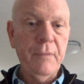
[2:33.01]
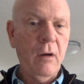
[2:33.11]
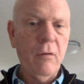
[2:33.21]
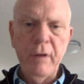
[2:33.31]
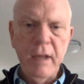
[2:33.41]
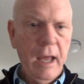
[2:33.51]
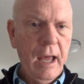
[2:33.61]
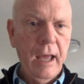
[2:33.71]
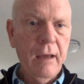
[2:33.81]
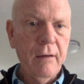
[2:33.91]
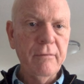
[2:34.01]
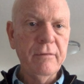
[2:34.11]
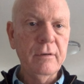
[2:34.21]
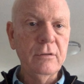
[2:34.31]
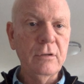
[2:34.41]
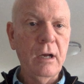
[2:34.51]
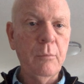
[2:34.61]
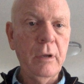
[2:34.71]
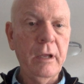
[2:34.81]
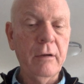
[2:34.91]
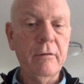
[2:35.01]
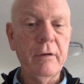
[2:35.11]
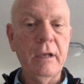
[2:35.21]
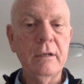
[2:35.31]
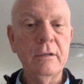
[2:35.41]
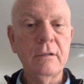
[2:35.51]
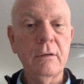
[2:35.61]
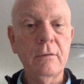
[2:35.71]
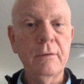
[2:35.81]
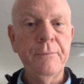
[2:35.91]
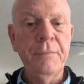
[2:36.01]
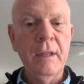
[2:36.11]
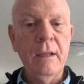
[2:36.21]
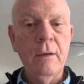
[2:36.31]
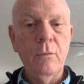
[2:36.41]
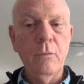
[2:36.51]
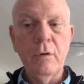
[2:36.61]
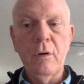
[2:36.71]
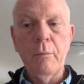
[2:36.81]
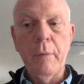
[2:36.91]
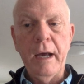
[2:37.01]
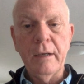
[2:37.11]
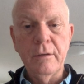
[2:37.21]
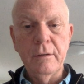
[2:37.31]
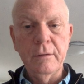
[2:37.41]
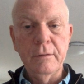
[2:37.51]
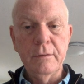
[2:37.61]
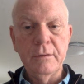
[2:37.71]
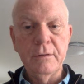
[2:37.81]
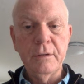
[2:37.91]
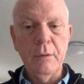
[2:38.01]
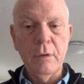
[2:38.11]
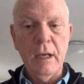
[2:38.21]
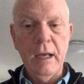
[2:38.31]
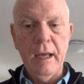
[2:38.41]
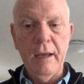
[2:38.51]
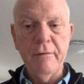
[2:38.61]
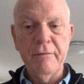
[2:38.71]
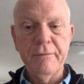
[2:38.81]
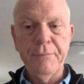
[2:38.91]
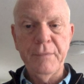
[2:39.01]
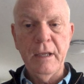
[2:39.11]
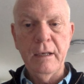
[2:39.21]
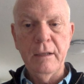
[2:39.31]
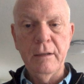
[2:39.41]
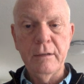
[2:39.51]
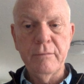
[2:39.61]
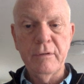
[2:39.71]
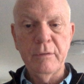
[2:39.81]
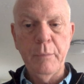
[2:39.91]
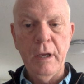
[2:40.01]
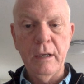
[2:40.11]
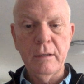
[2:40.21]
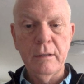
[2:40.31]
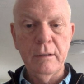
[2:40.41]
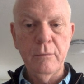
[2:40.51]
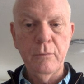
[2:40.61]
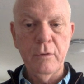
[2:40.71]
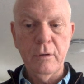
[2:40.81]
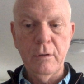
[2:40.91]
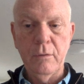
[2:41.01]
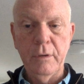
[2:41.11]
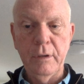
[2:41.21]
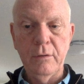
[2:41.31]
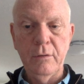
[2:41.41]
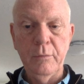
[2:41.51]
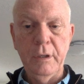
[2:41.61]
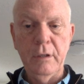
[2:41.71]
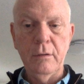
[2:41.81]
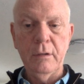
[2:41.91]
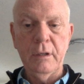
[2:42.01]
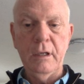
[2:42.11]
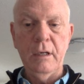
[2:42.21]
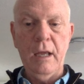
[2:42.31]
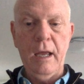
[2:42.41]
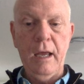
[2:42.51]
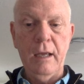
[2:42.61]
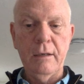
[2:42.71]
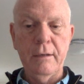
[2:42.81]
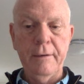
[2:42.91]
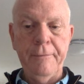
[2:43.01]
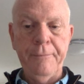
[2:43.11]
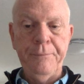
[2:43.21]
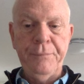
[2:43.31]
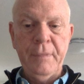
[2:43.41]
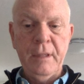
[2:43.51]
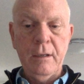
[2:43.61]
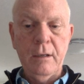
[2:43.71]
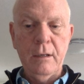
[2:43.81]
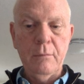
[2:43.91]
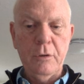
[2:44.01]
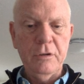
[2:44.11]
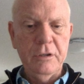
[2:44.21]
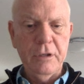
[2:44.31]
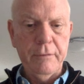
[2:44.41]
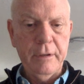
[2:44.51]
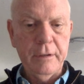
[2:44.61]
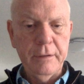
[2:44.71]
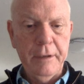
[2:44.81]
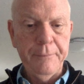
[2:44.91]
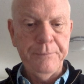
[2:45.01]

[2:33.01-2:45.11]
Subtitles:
I already have a job plan created, so we'll go back to see what I have, and in this respect, we're going to be looking at emergency generator set.